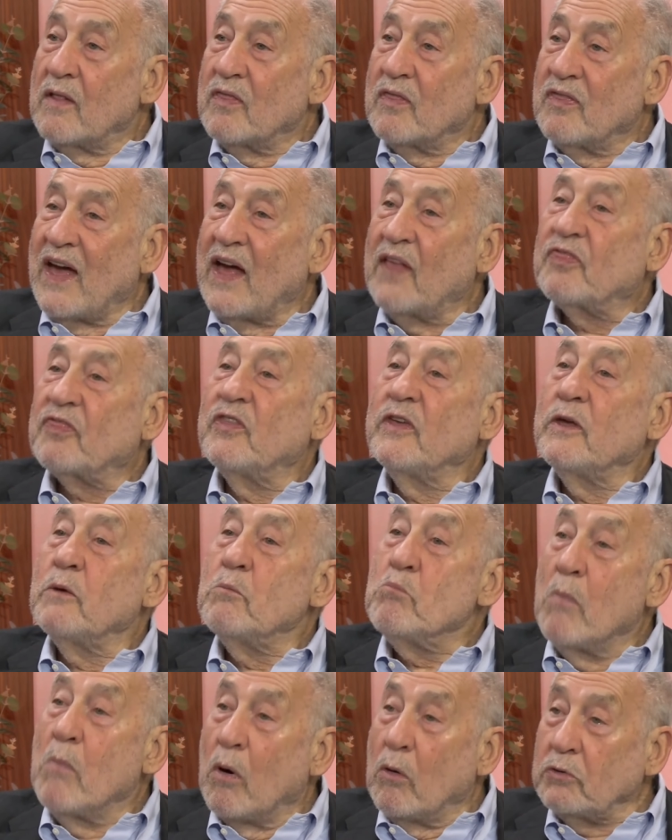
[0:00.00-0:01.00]
that
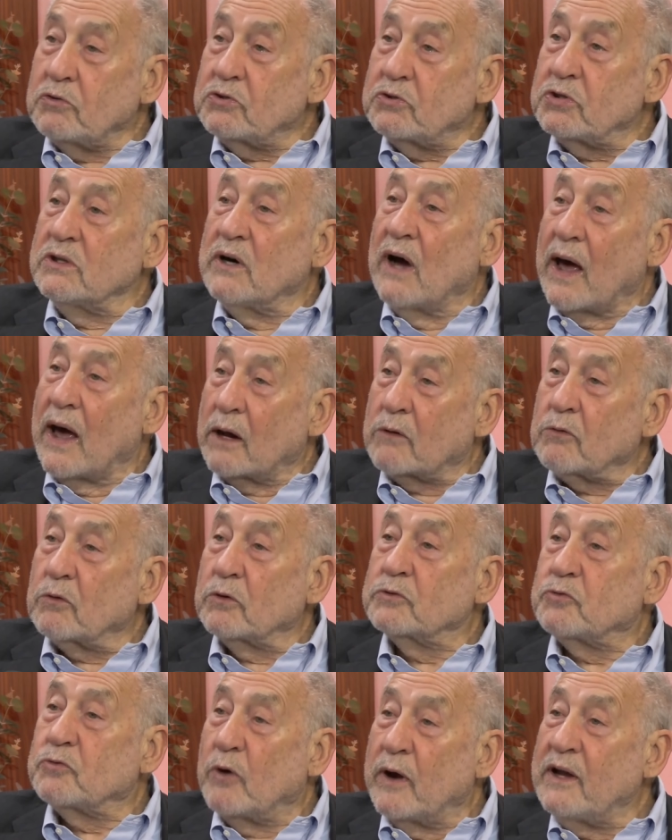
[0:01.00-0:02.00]
the
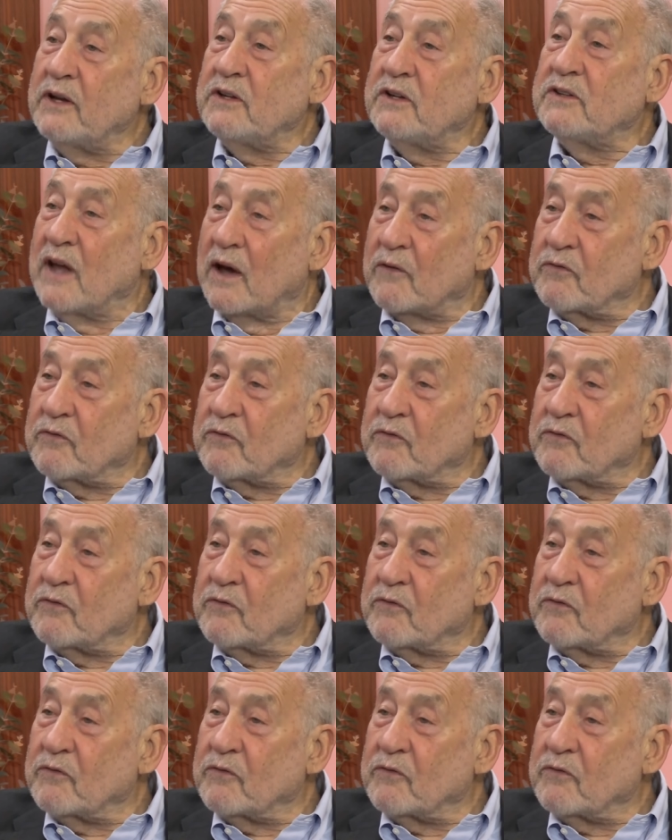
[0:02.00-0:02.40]
multilateral trade